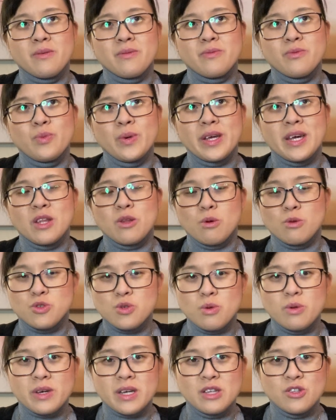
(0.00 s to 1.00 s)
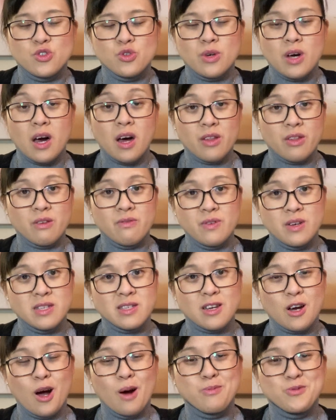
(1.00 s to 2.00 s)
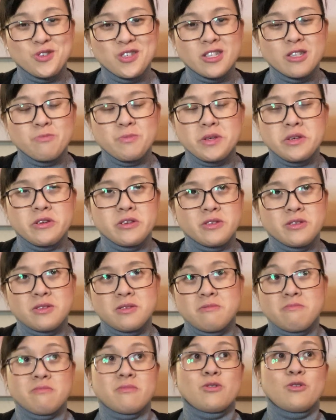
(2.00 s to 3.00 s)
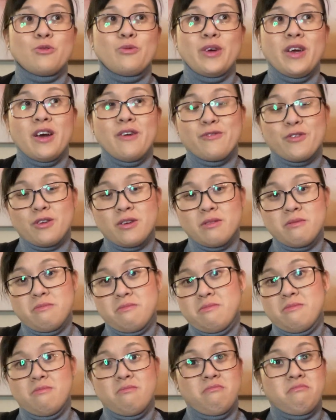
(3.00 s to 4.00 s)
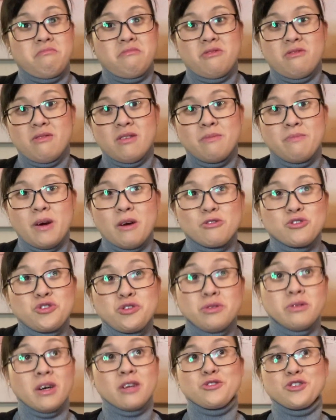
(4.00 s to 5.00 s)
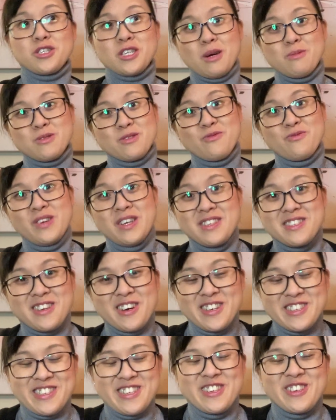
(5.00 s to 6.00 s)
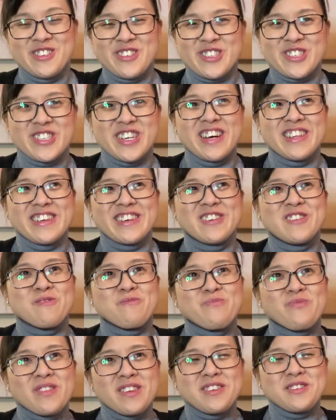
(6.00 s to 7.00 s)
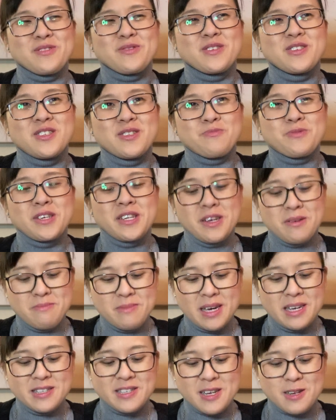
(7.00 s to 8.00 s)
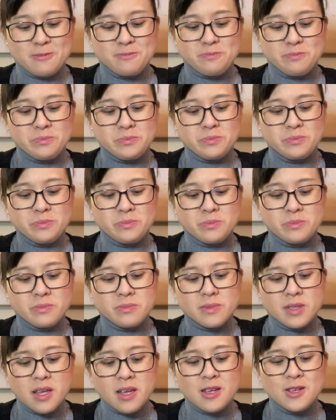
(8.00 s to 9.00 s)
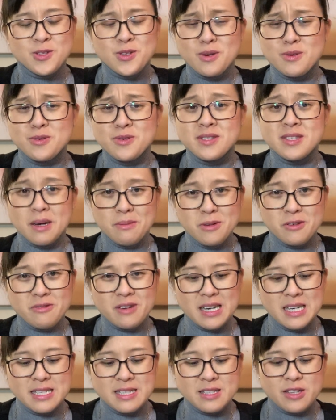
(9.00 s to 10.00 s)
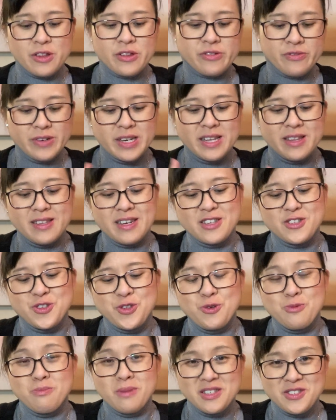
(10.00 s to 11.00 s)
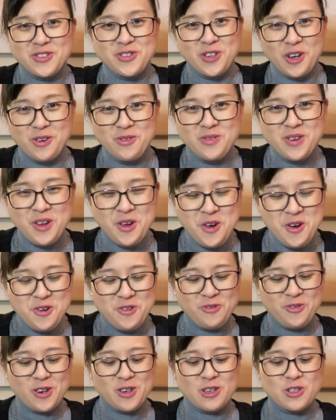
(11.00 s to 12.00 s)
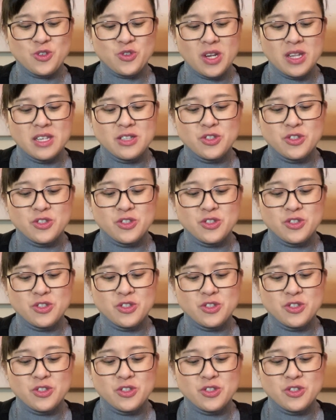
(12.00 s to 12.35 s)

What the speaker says: we can also look into other visa options, because we have got about 200 types of visas in Australia, which is pretty amazing. So to summarize, the 3 things you must know for an Australian